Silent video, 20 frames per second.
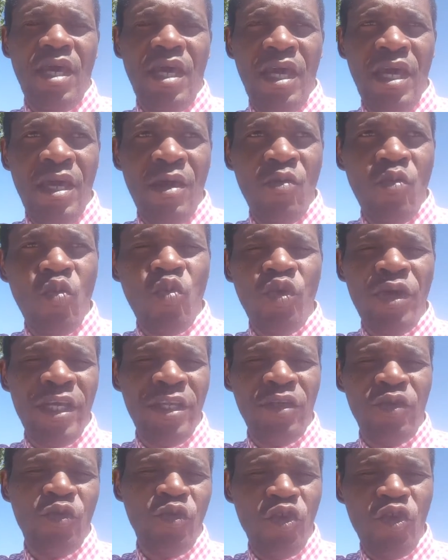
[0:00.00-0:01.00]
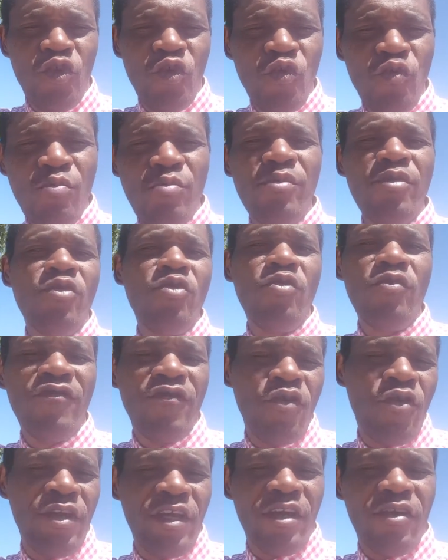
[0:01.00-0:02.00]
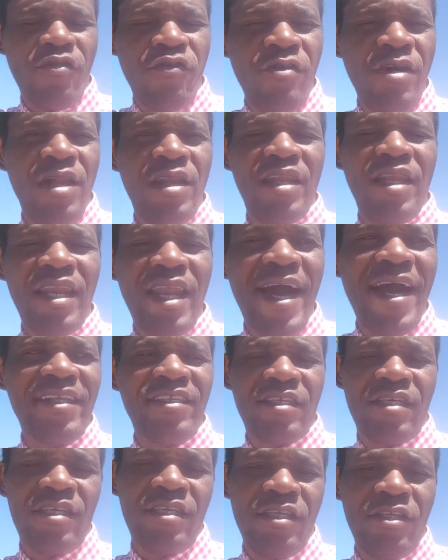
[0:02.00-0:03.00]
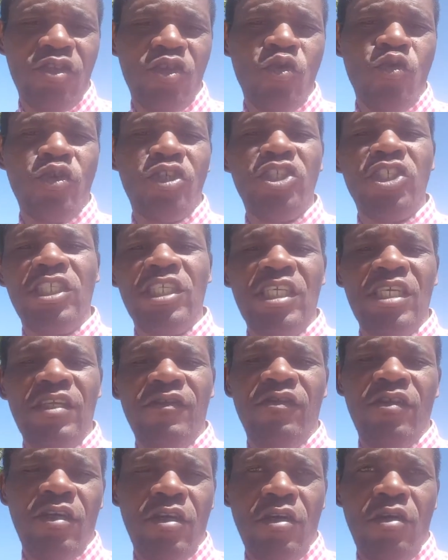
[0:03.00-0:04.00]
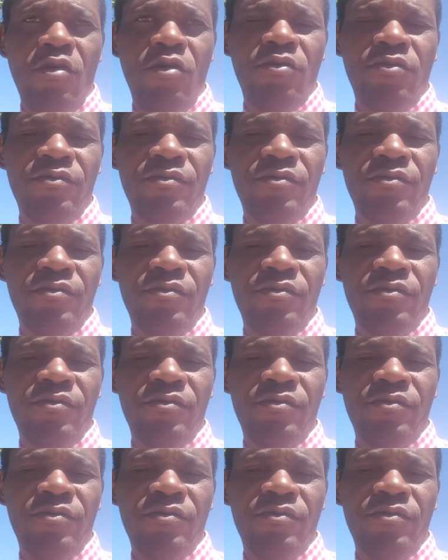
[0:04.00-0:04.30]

and when do you move on it chronologically to achieve the goal?